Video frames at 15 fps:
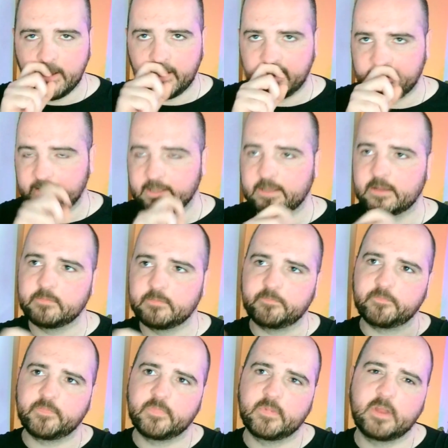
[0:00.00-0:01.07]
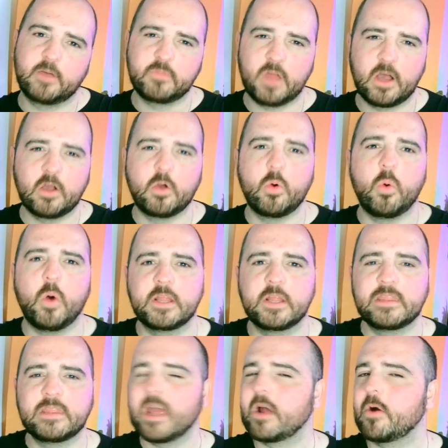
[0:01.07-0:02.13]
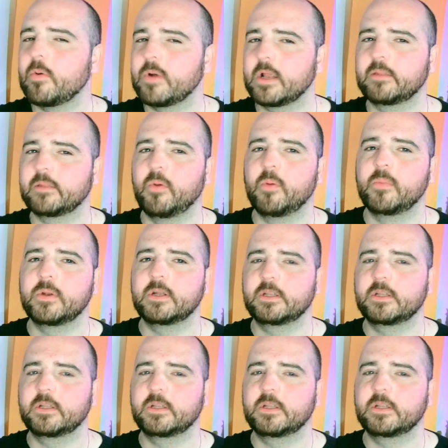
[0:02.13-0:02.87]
I think I'm not quite there with at the moment.